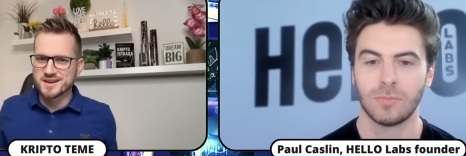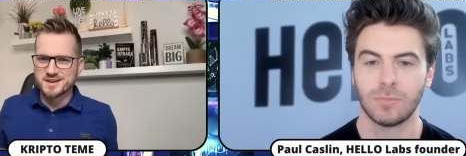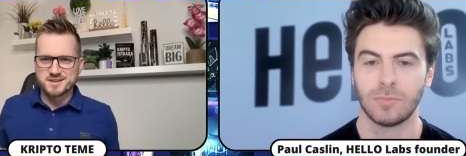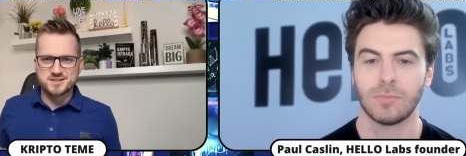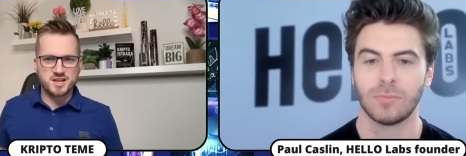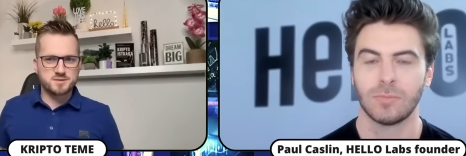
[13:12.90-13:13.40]

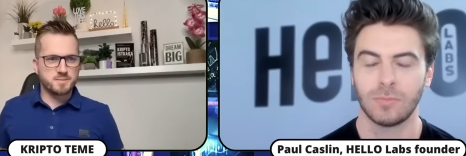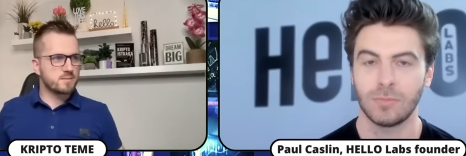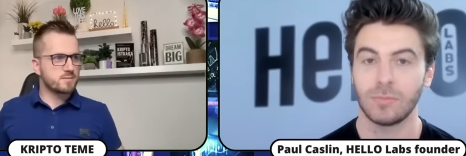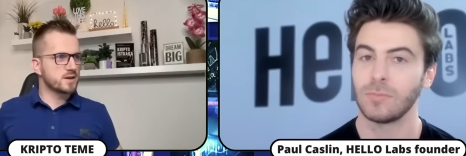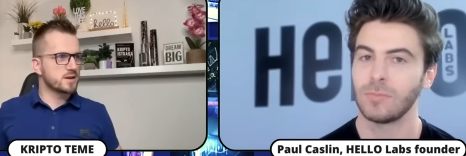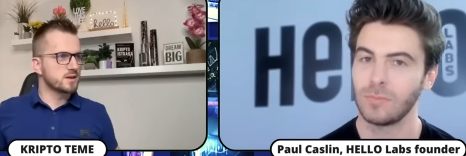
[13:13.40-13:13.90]
Speaker 1: Is that
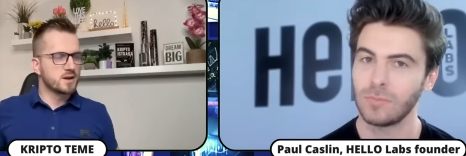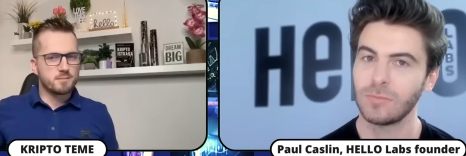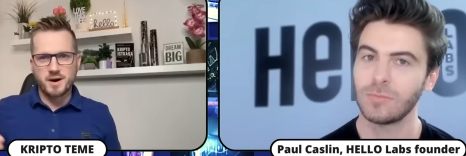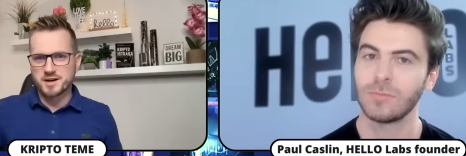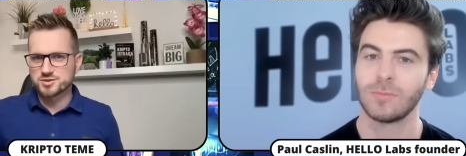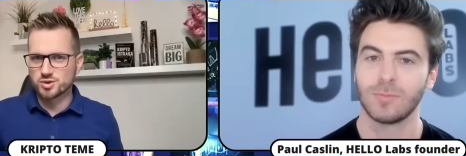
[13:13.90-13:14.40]
maybe
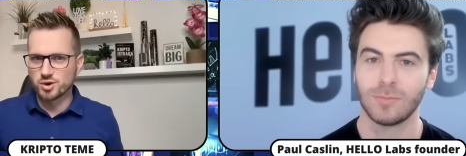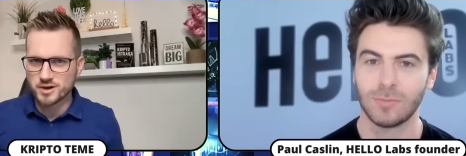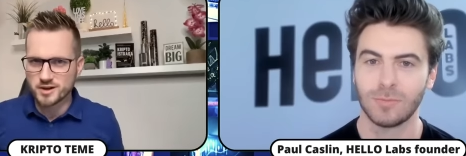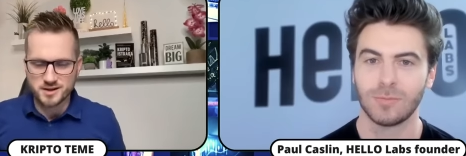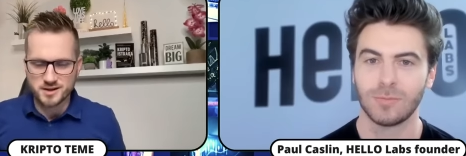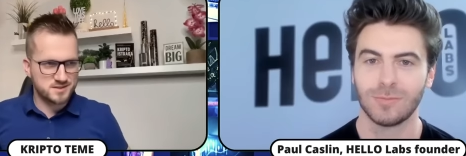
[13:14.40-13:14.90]
Mark
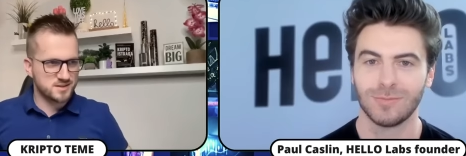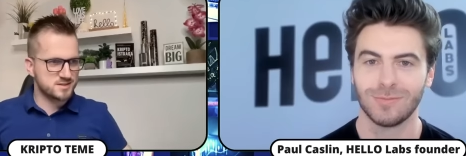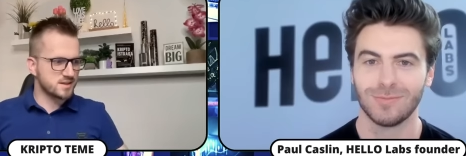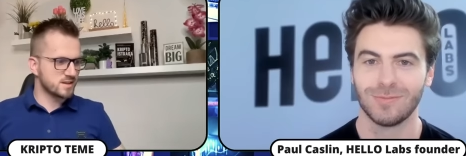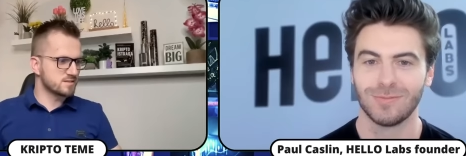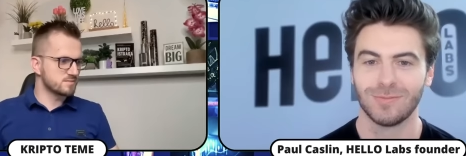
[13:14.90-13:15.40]
Novogratz? Is
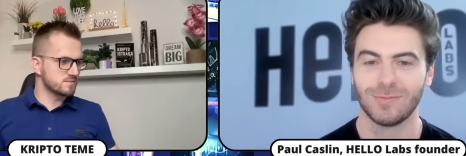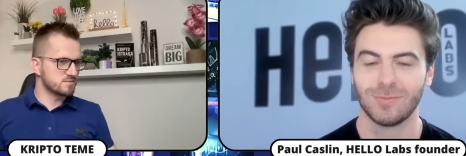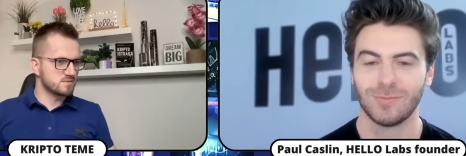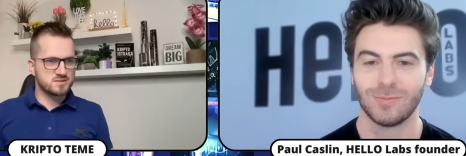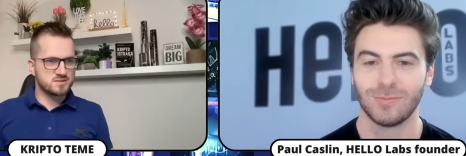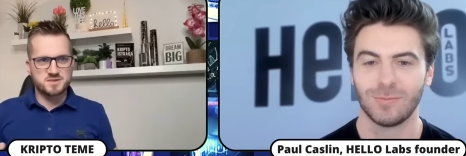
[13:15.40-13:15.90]
that
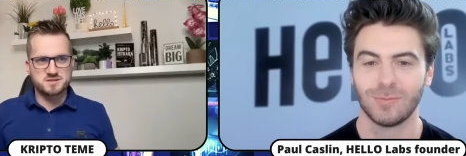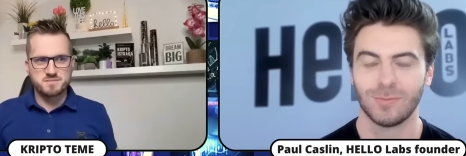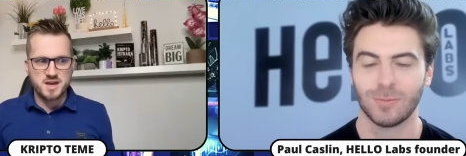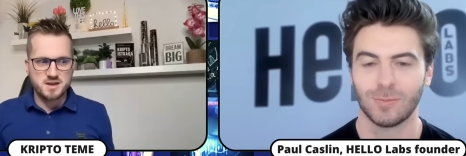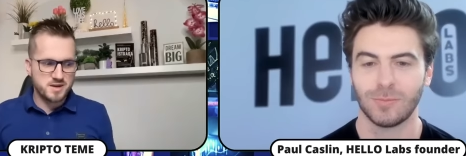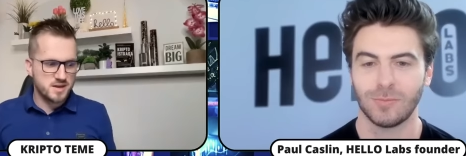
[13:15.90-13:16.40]
is, is
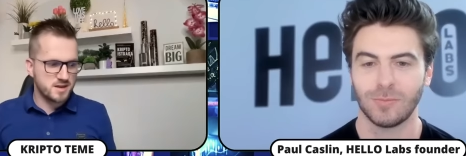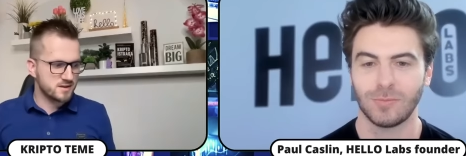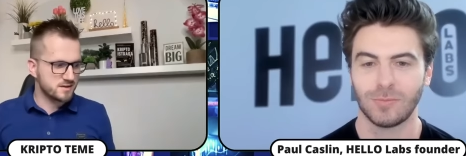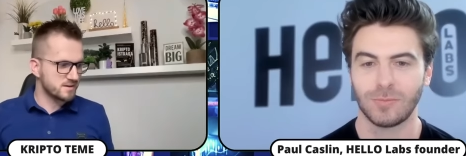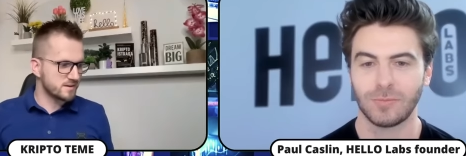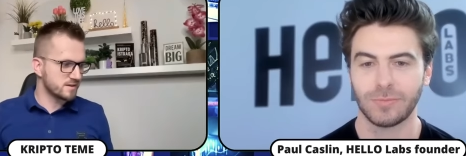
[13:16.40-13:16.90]
maybe
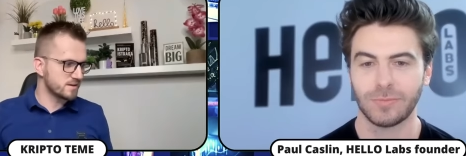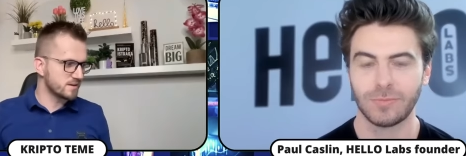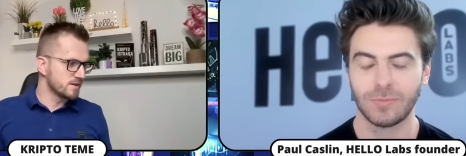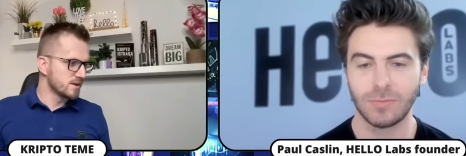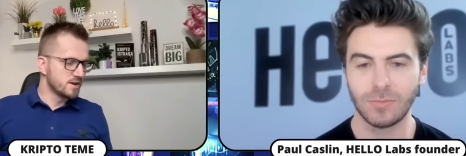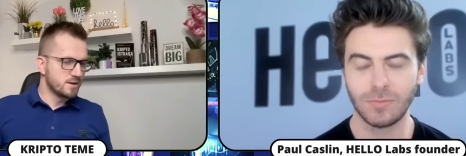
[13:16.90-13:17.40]
uh,
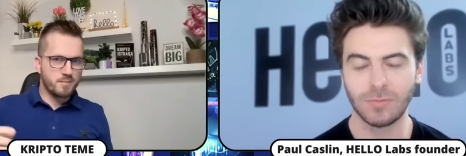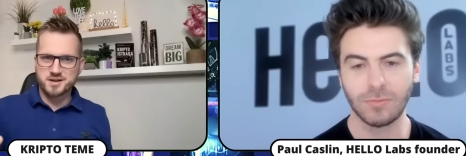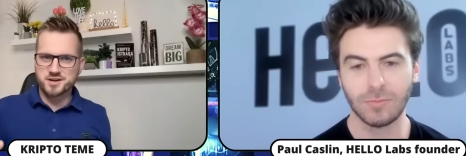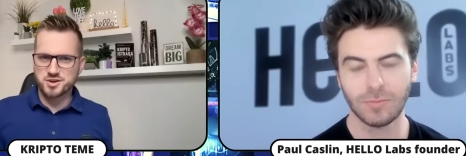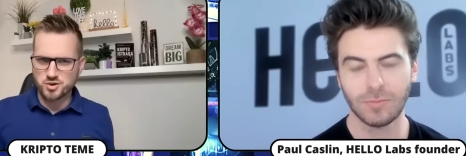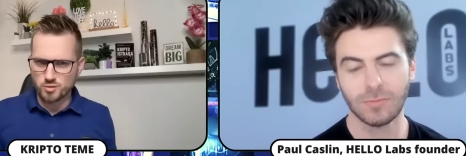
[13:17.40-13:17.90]

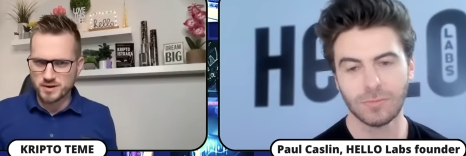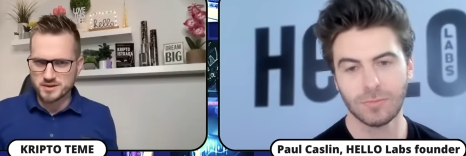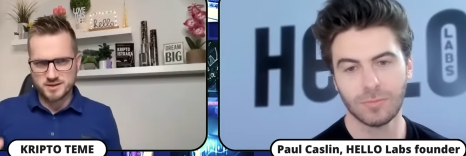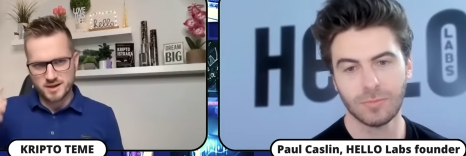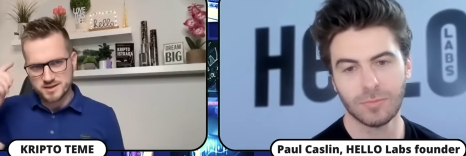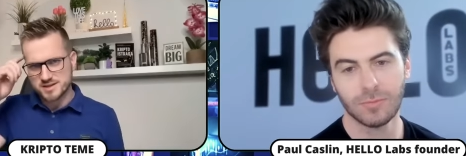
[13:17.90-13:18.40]
Mark Cuban?
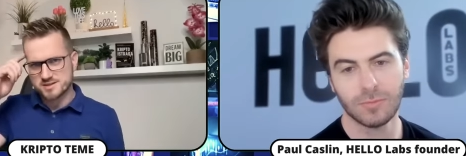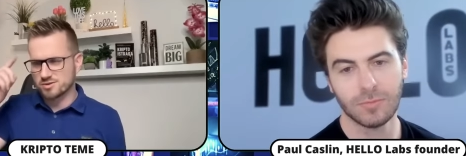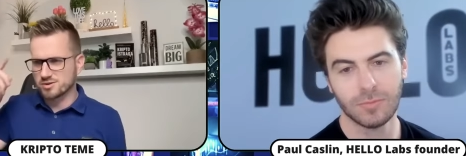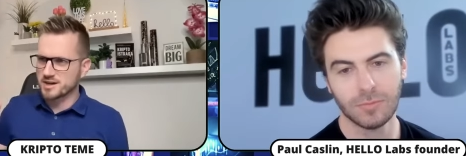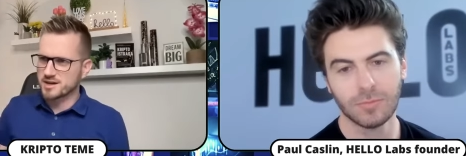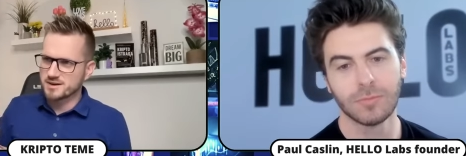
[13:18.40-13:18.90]
And I says
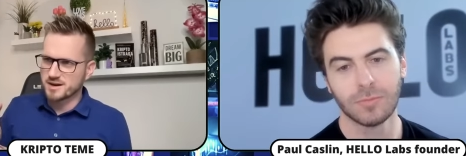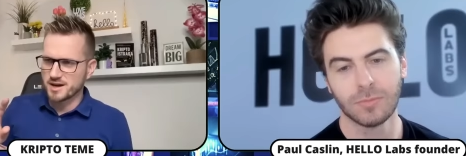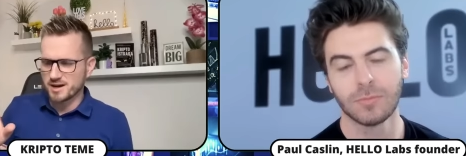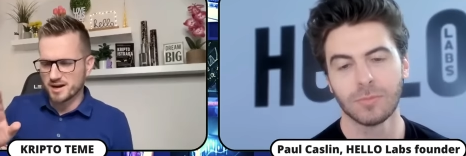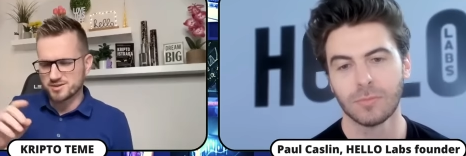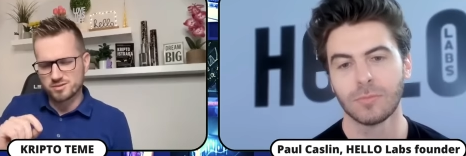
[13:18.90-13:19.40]
okay,
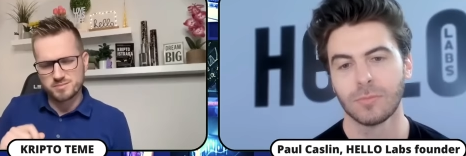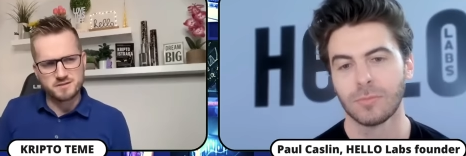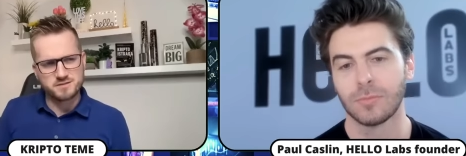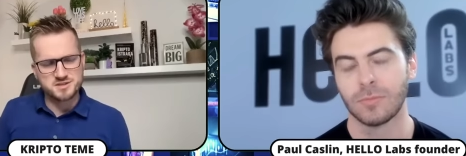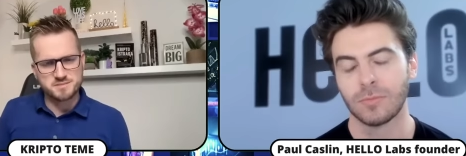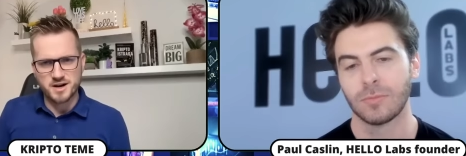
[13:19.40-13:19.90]
I, I don't
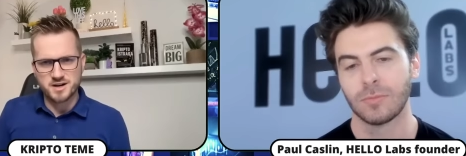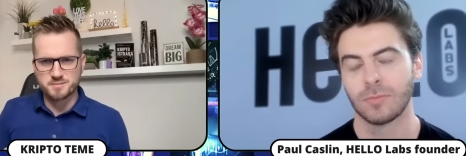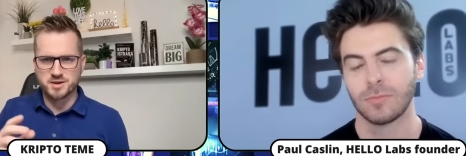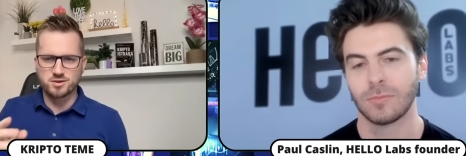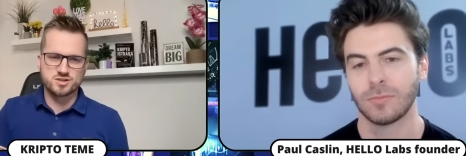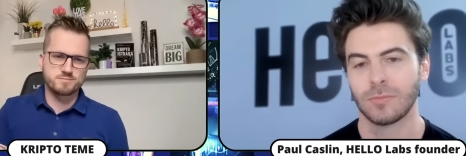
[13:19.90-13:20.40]
believe it's Mark
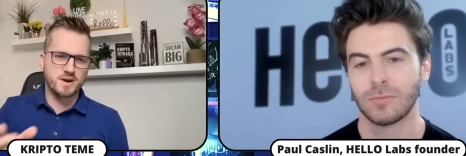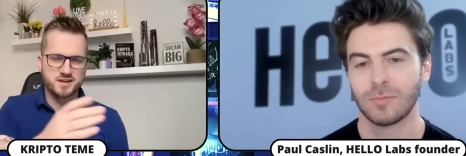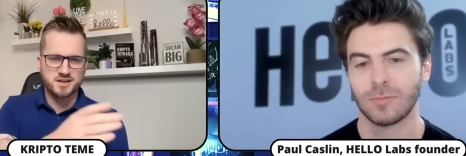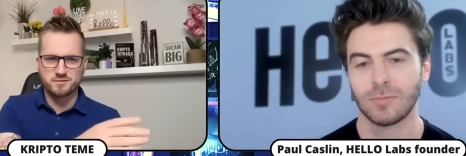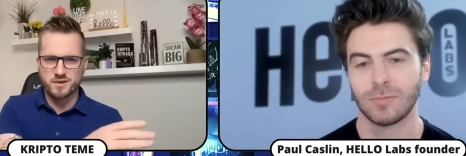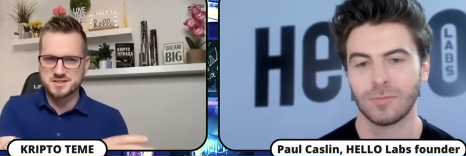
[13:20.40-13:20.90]
because Mark
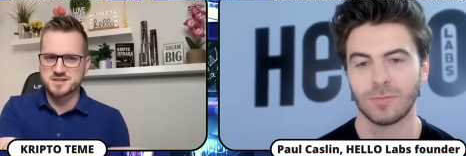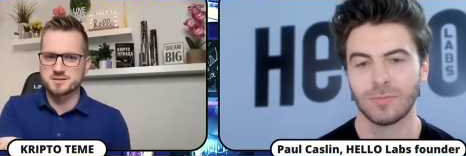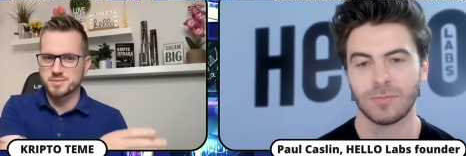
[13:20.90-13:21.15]
invests in